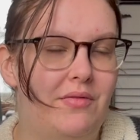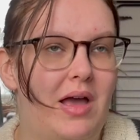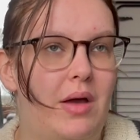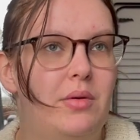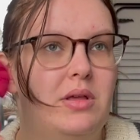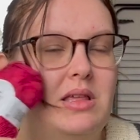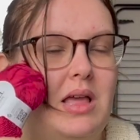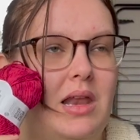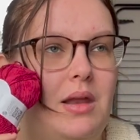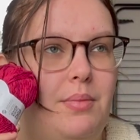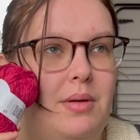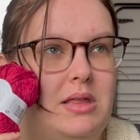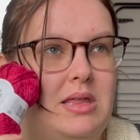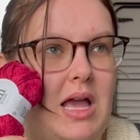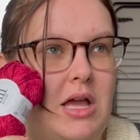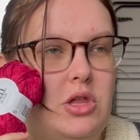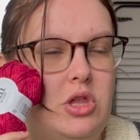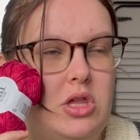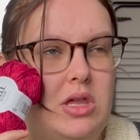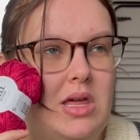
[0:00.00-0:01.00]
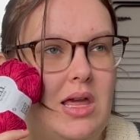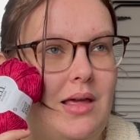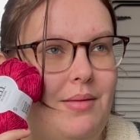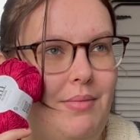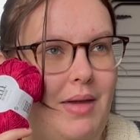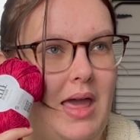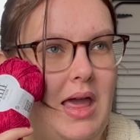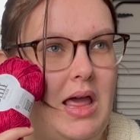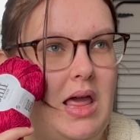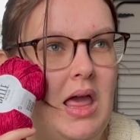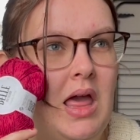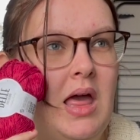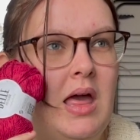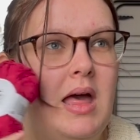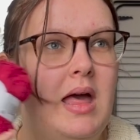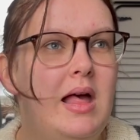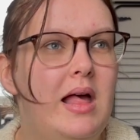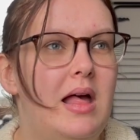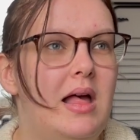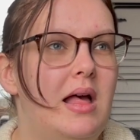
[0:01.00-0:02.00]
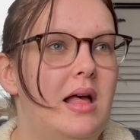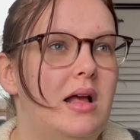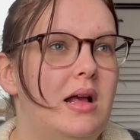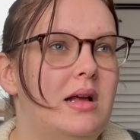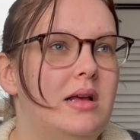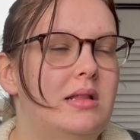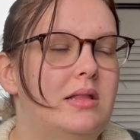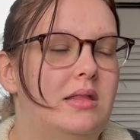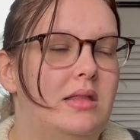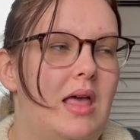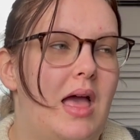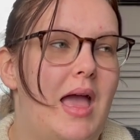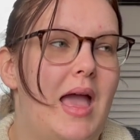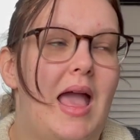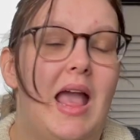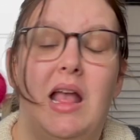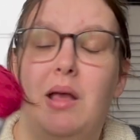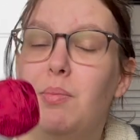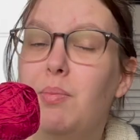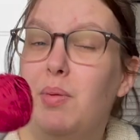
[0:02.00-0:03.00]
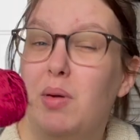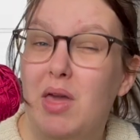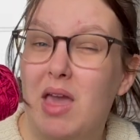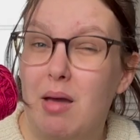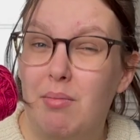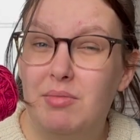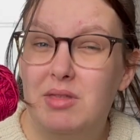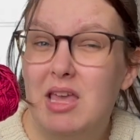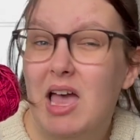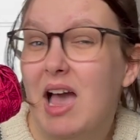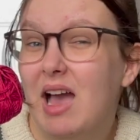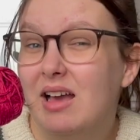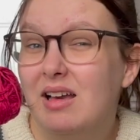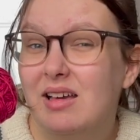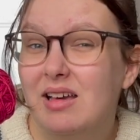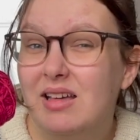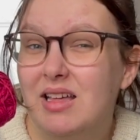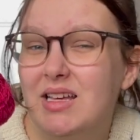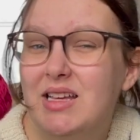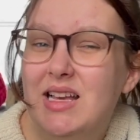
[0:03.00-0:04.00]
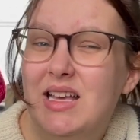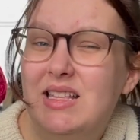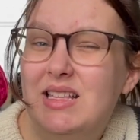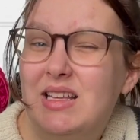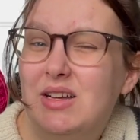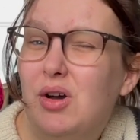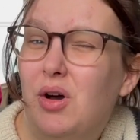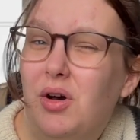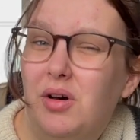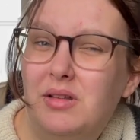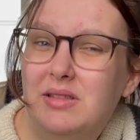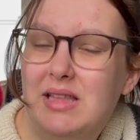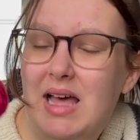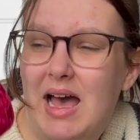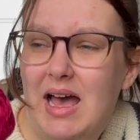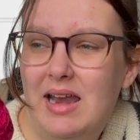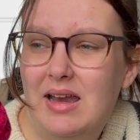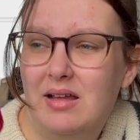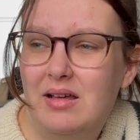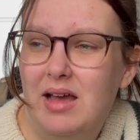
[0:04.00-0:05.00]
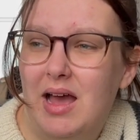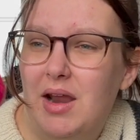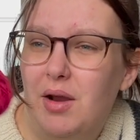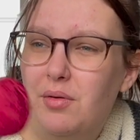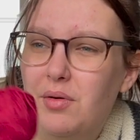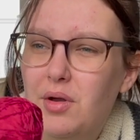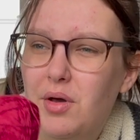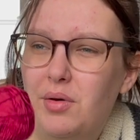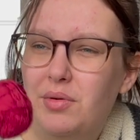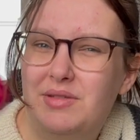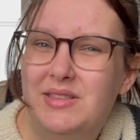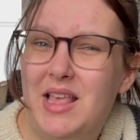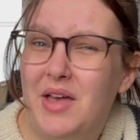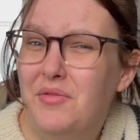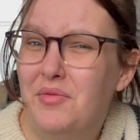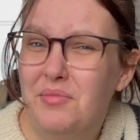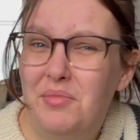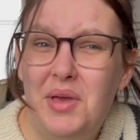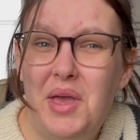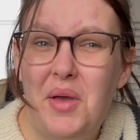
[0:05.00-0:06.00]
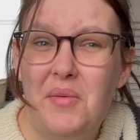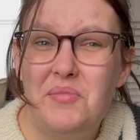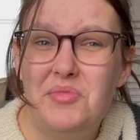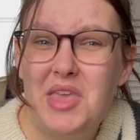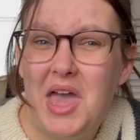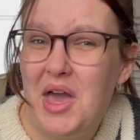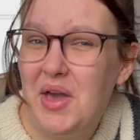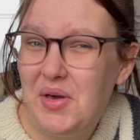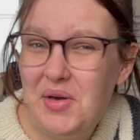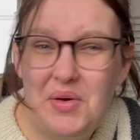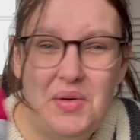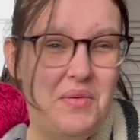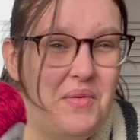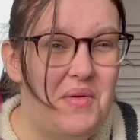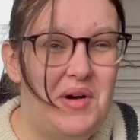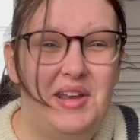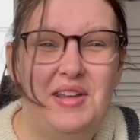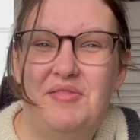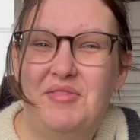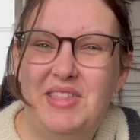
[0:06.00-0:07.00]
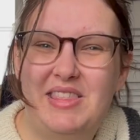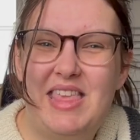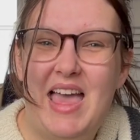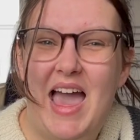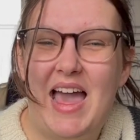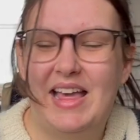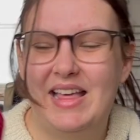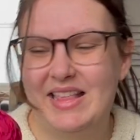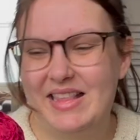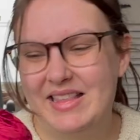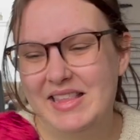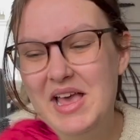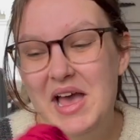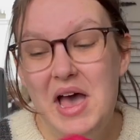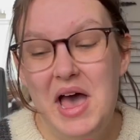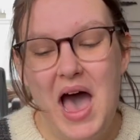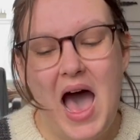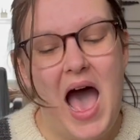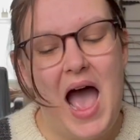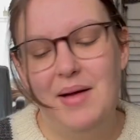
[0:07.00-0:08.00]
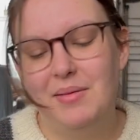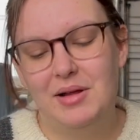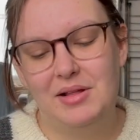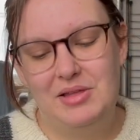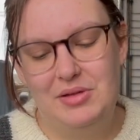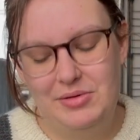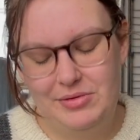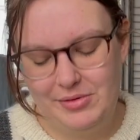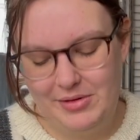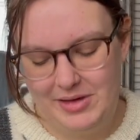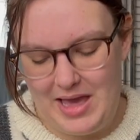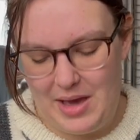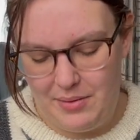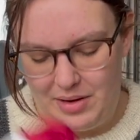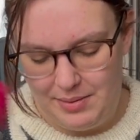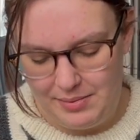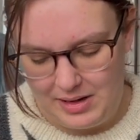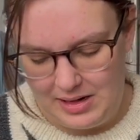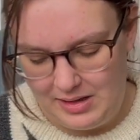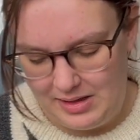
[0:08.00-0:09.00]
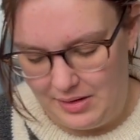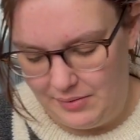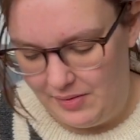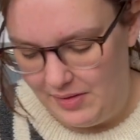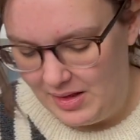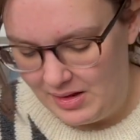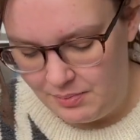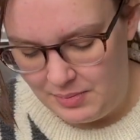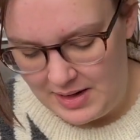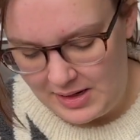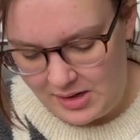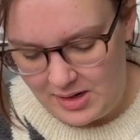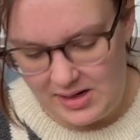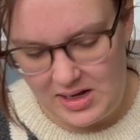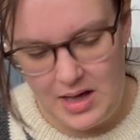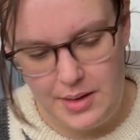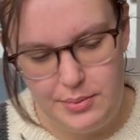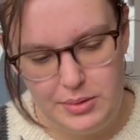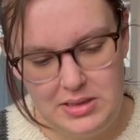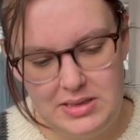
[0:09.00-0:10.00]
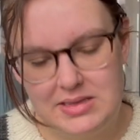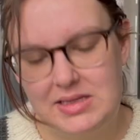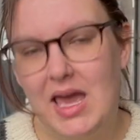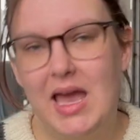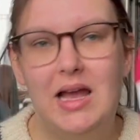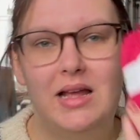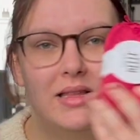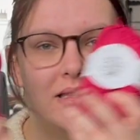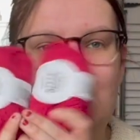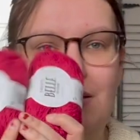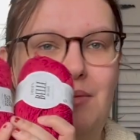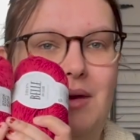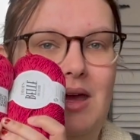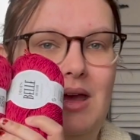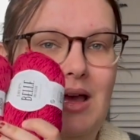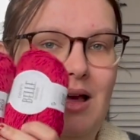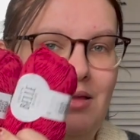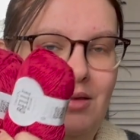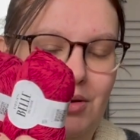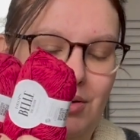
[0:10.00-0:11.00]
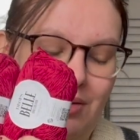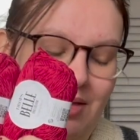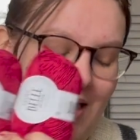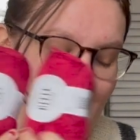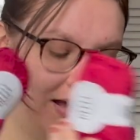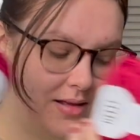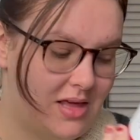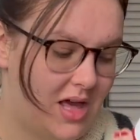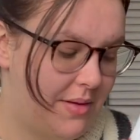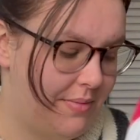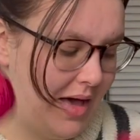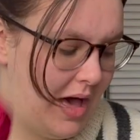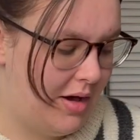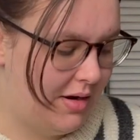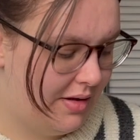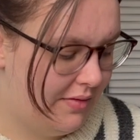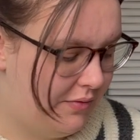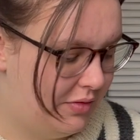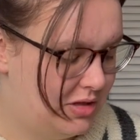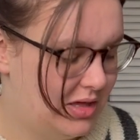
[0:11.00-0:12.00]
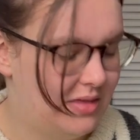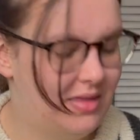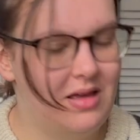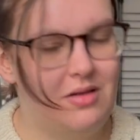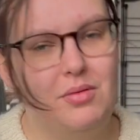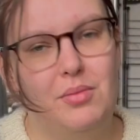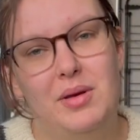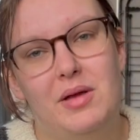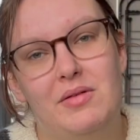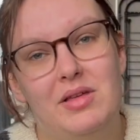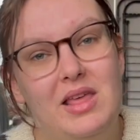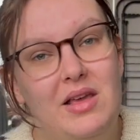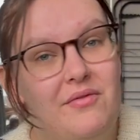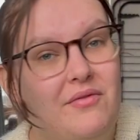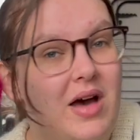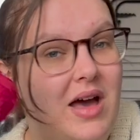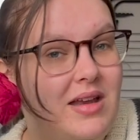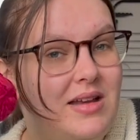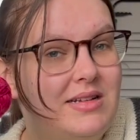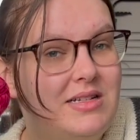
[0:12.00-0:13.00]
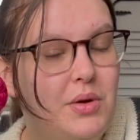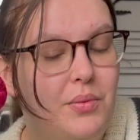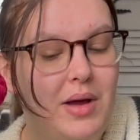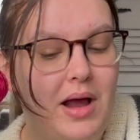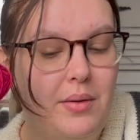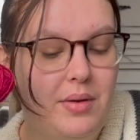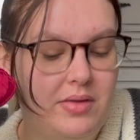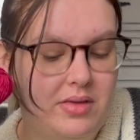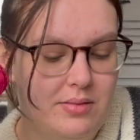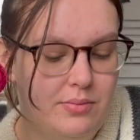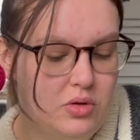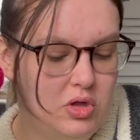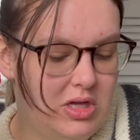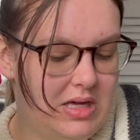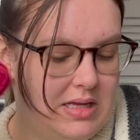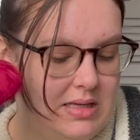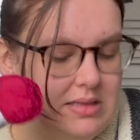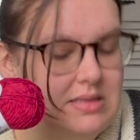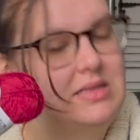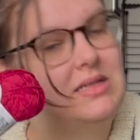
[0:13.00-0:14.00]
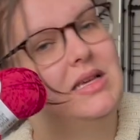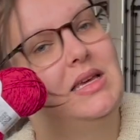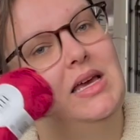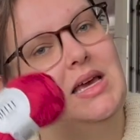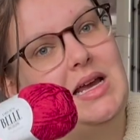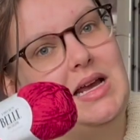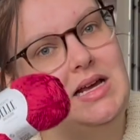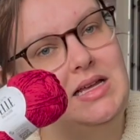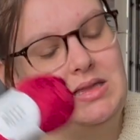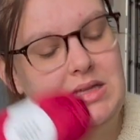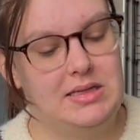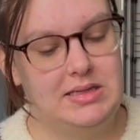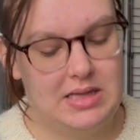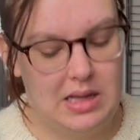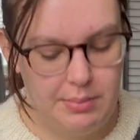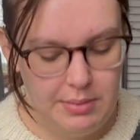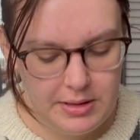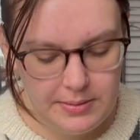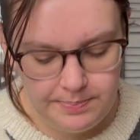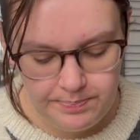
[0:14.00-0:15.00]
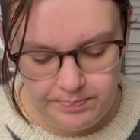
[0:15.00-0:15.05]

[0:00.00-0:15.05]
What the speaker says: I was gonna potentially make the 8 p.m. tank, is it called that? I don't know, 7 p.m. tank, or one of the tanks. I'm not too sure yet what I'm going to do with this, but I got a couple of skeins to make a little tank top out of, which I think will be really fun to wear with some jeans in the summer.